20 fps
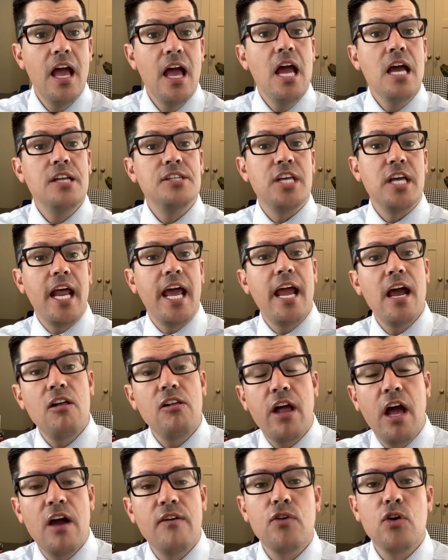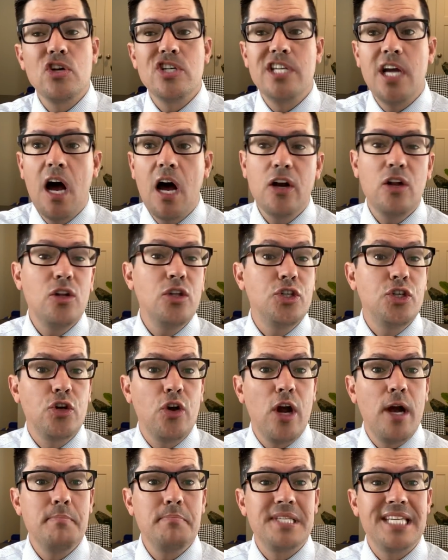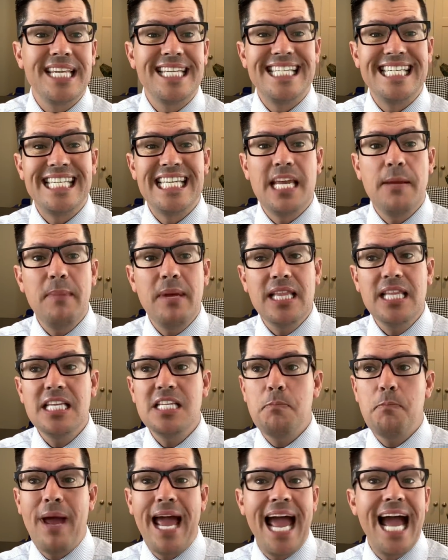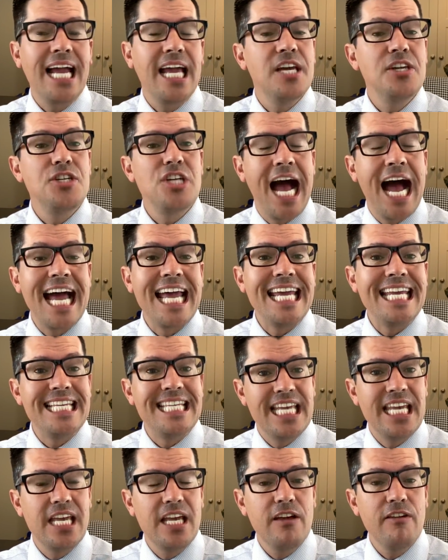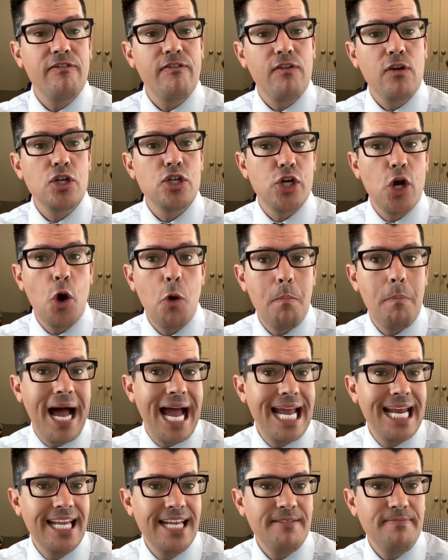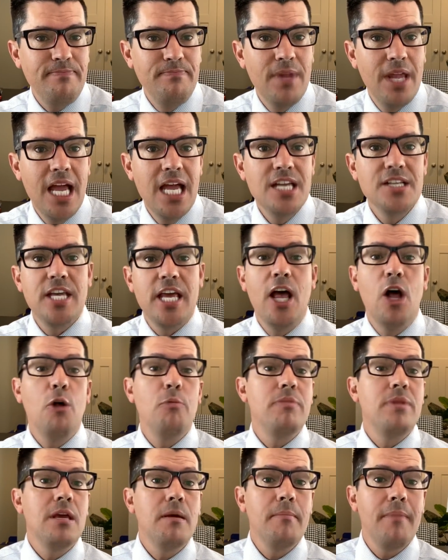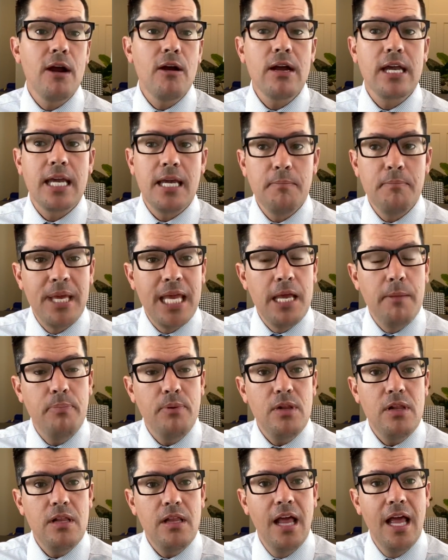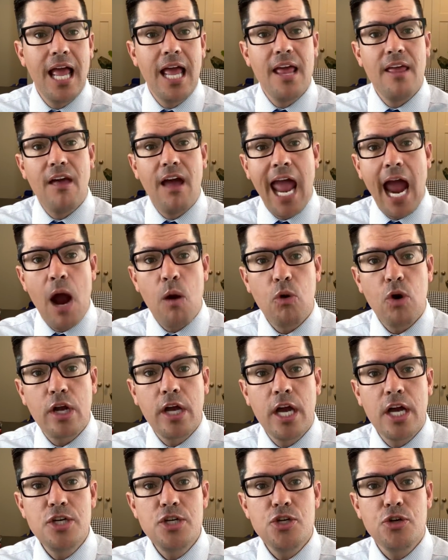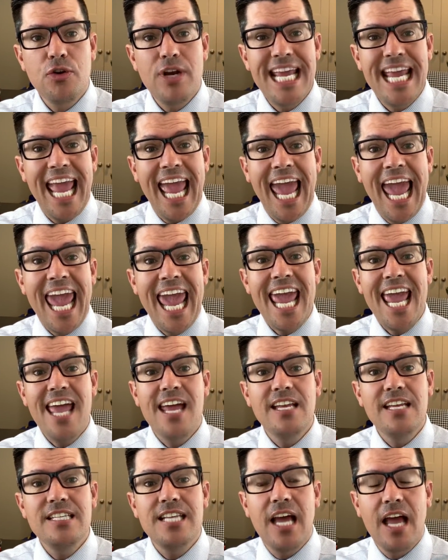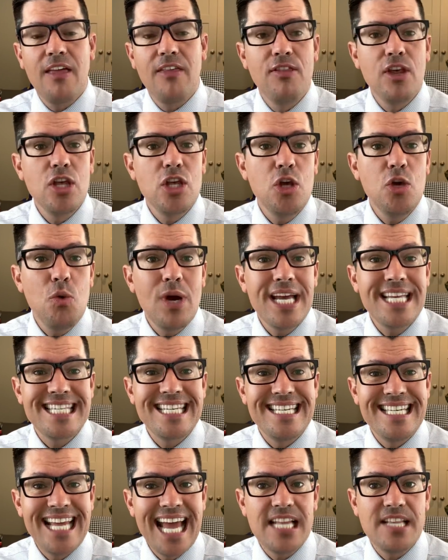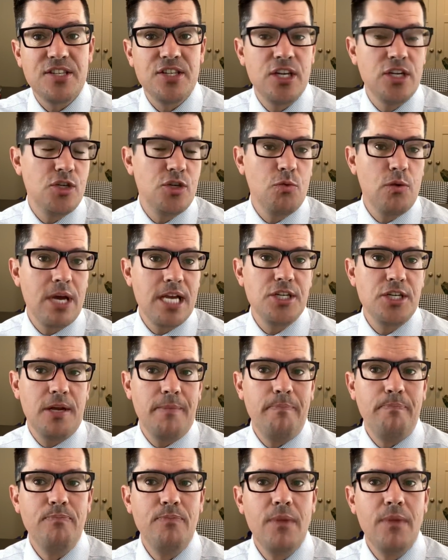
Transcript: Today, I'll cover Donald Trump's stimulus package idea for Joe Biden to help the American people, our country, and the U S debt situation.